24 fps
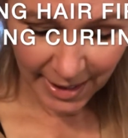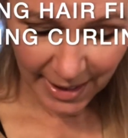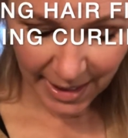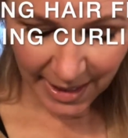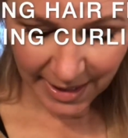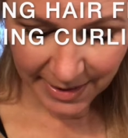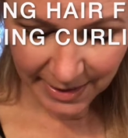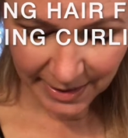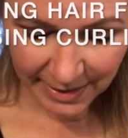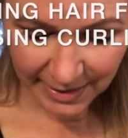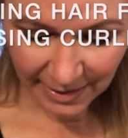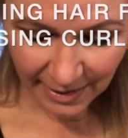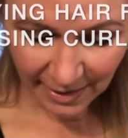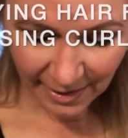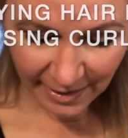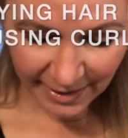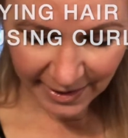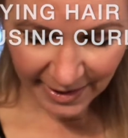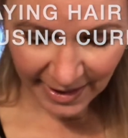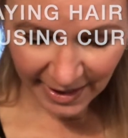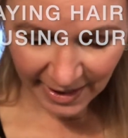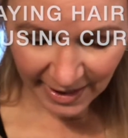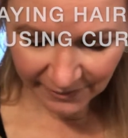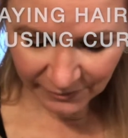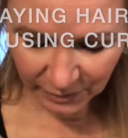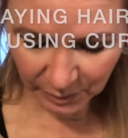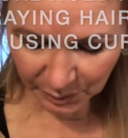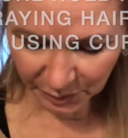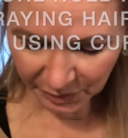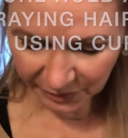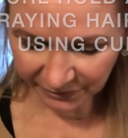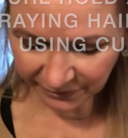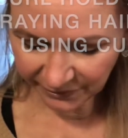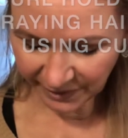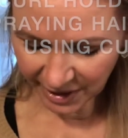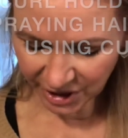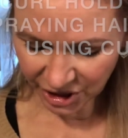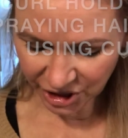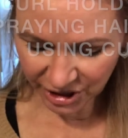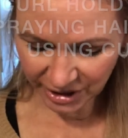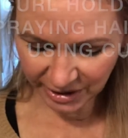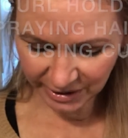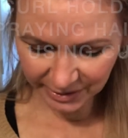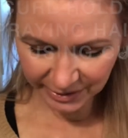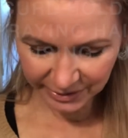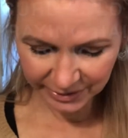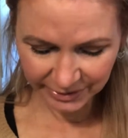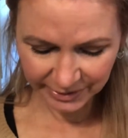And then I have a
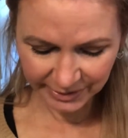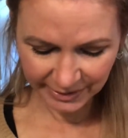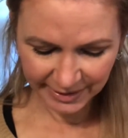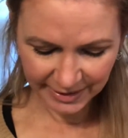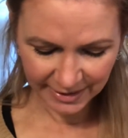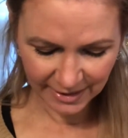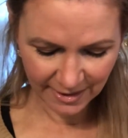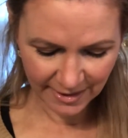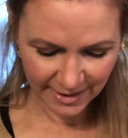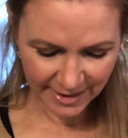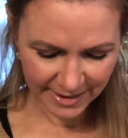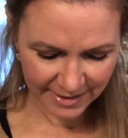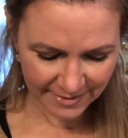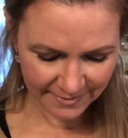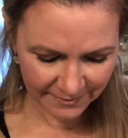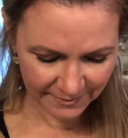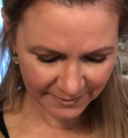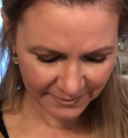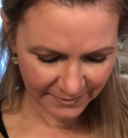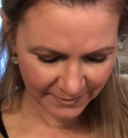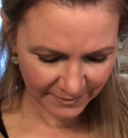professional curling iron,